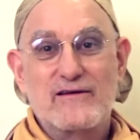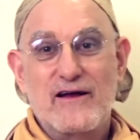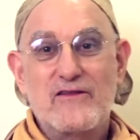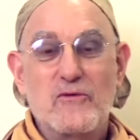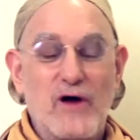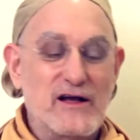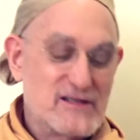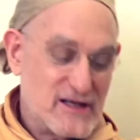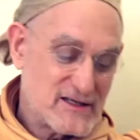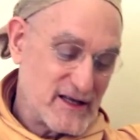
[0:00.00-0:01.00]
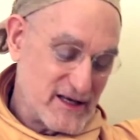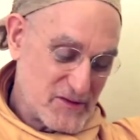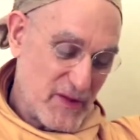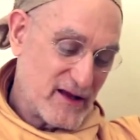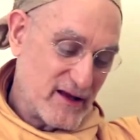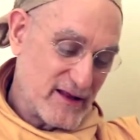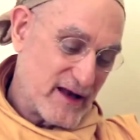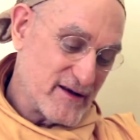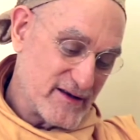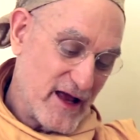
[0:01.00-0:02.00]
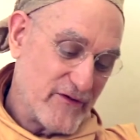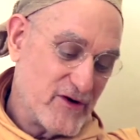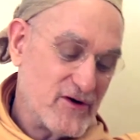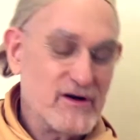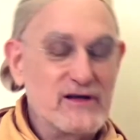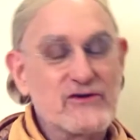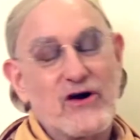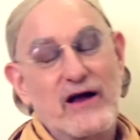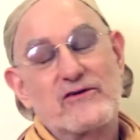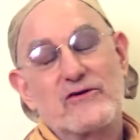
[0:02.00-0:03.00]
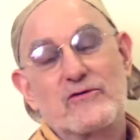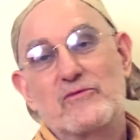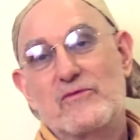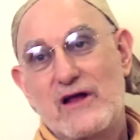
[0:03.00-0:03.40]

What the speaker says: Otherwise, just that he's making that endeavor and trying to